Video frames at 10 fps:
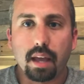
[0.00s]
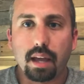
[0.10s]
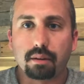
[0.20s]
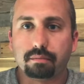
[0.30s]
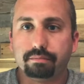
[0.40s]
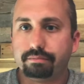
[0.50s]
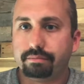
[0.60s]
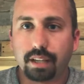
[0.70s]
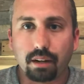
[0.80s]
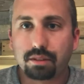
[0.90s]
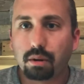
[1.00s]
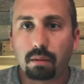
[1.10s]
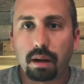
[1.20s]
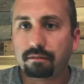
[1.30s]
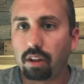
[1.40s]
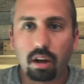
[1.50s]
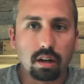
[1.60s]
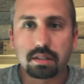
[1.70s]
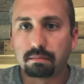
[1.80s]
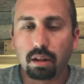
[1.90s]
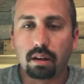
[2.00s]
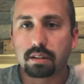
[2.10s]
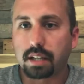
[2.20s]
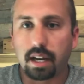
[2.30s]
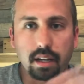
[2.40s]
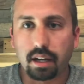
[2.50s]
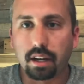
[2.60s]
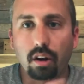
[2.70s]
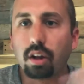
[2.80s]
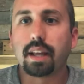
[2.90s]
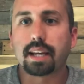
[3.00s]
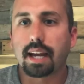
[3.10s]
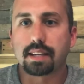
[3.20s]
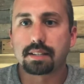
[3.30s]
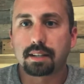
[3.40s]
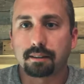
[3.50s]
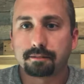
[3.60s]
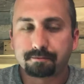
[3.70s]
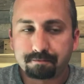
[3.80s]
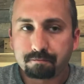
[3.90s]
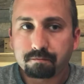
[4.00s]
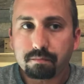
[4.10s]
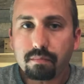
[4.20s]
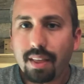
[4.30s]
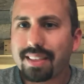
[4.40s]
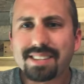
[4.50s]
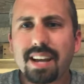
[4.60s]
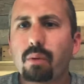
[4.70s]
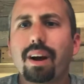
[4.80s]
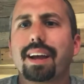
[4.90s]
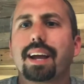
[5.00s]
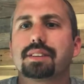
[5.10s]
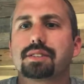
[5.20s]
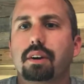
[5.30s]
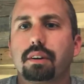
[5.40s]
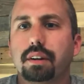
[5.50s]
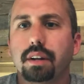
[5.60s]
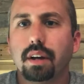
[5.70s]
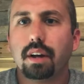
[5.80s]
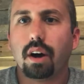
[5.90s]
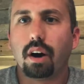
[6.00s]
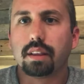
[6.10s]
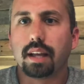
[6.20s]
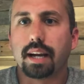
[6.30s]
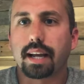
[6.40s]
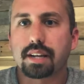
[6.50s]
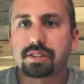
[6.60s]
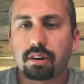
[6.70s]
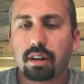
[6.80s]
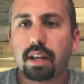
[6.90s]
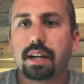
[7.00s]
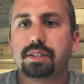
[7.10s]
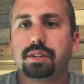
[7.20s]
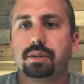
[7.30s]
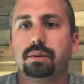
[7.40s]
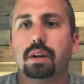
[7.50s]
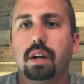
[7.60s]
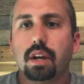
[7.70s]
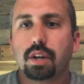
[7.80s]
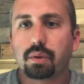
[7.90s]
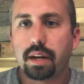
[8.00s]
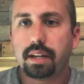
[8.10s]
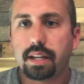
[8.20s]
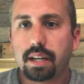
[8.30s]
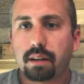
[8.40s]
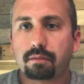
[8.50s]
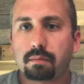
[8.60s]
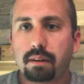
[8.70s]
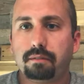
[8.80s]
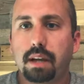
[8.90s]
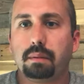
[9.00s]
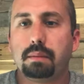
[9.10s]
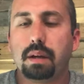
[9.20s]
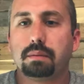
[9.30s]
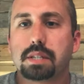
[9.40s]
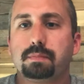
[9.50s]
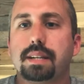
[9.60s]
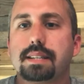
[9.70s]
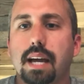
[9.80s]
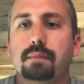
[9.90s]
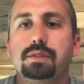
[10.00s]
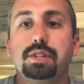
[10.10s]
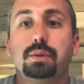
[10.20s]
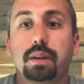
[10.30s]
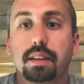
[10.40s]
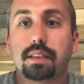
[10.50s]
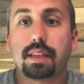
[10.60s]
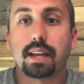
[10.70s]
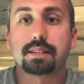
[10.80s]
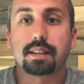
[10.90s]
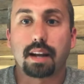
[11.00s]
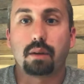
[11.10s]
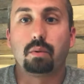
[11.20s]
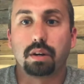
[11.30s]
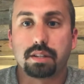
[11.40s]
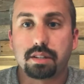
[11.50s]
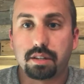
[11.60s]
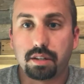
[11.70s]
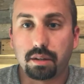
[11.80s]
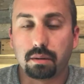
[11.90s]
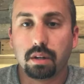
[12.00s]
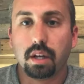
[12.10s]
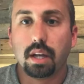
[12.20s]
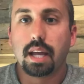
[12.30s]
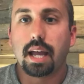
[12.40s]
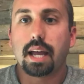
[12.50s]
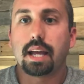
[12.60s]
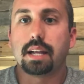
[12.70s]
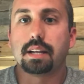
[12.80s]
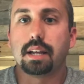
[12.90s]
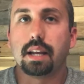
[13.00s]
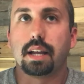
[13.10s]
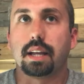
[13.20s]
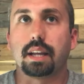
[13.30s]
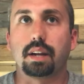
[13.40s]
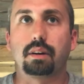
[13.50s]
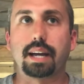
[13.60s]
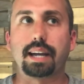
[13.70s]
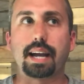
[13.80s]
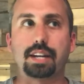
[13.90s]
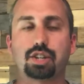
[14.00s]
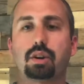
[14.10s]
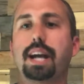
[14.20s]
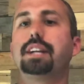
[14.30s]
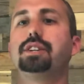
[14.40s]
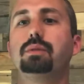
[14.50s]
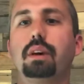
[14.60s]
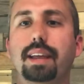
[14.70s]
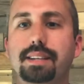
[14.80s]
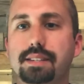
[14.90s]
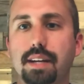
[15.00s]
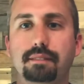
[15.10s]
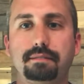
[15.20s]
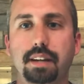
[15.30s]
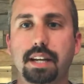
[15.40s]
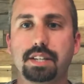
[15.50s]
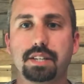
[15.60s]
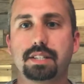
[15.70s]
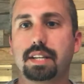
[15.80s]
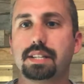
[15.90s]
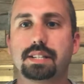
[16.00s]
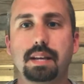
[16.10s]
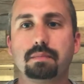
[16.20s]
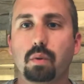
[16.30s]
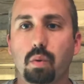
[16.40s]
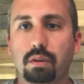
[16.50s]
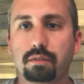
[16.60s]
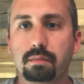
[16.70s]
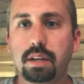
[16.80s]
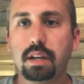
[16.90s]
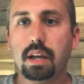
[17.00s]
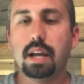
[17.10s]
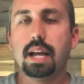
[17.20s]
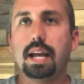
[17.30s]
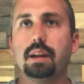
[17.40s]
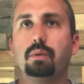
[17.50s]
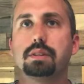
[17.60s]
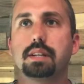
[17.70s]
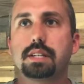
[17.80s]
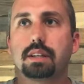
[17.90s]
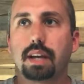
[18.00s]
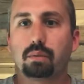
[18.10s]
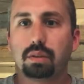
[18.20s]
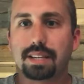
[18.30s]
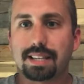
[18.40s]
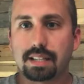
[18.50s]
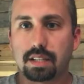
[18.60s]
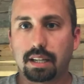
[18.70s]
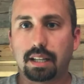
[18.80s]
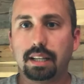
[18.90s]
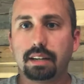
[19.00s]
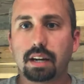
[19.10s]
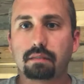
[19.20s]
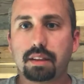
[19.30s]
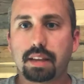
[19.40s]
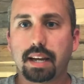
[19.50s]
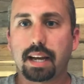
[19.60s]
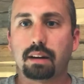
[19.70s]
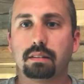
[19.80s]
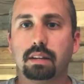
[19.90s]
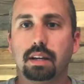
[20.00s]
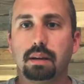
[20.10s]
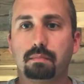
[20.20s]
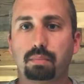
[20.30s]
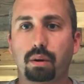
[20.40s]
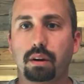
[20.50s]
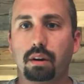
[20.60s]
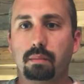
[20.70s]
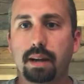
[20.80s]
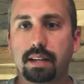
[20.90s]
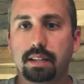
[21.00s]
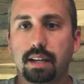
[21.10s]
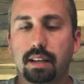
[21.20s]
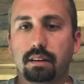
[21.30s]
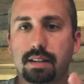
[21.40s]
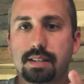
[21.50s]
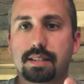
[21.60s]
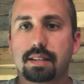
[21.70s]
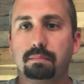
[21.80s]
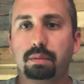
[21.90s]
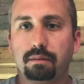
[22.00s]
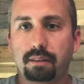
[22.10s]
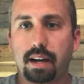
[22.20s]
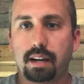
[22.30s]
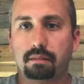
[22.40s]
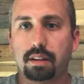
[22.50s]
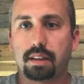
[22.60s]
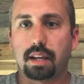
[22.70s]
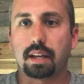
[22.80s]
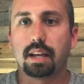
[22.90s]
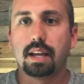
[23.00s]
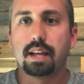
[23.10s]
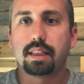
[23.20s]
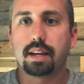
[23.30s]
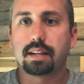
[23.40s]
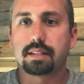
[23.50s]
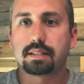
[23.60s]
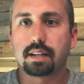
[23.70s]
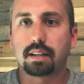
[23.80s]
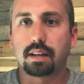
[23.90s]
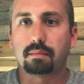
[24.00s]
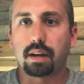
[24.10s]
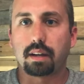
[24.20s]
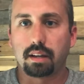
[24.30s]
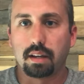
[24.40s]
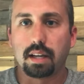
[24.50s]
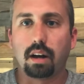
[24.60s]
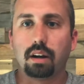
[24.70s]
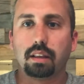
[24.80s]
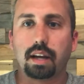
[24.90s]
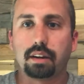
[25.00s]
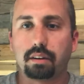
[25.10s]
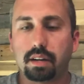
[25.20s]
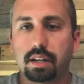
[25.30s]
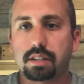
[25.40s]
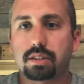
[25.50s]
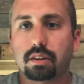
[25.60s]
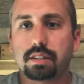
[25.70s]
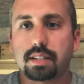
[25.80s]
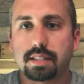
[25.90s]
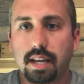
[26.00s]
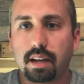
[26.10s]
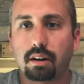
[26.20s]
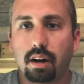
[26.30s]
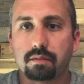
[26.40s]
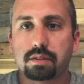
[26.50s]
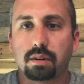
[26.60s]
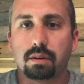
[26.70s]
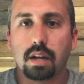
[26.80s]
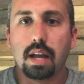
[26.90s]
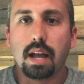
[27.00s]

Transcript: and do all my vlogs and blogs and all that kind of stuff. That's not why I got started online. I got started online to create an income for my family, to be able to spend time doing the things that I wanted to do. And I tried to do all that stuff, and it just didn't seem to work for me. And it wasn't until I really cleared everything out, brought it all back together, and simplified everything that my online earnings started to take off. So